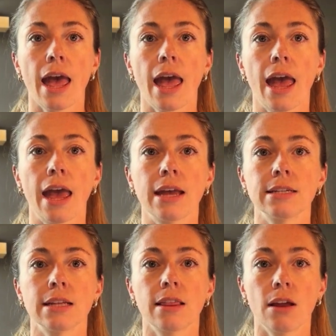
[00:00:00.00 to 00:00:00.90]

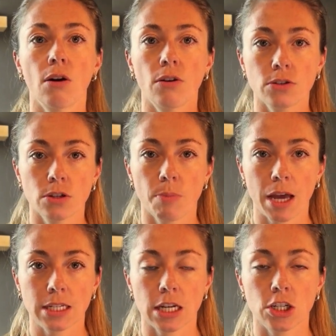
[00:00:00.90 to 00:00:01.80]
And then also pay
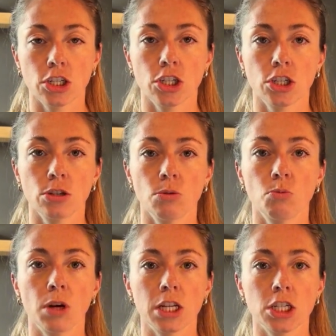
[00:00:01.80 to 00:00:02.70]
attention to
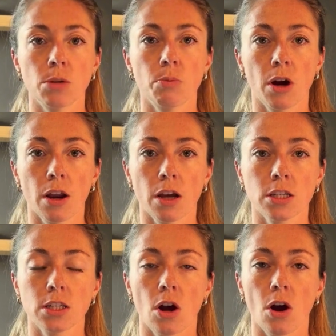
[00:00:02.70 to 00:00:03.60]
which
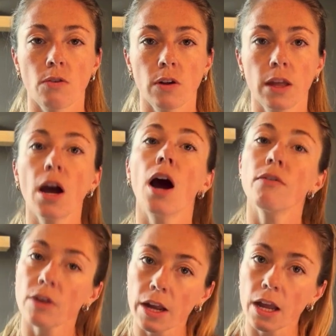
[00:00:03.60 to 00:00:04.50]
products are really
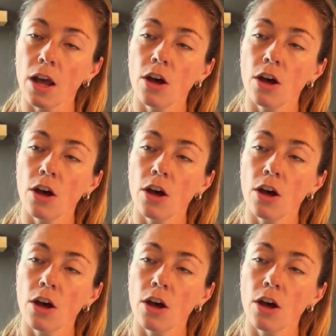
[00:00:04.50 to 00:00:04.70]
covering